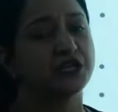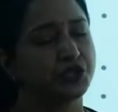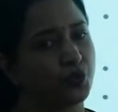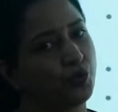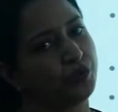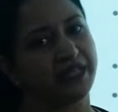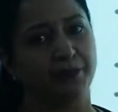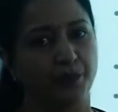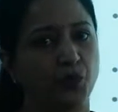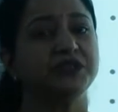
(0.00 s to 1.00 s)
So they
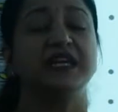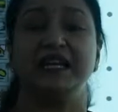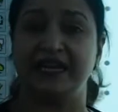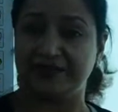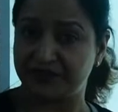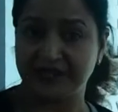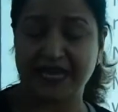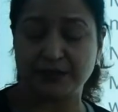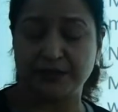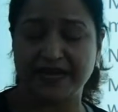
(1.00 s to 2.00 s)
both left
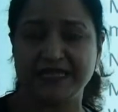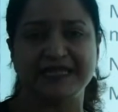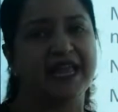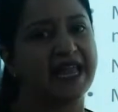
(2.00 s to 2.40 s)
that place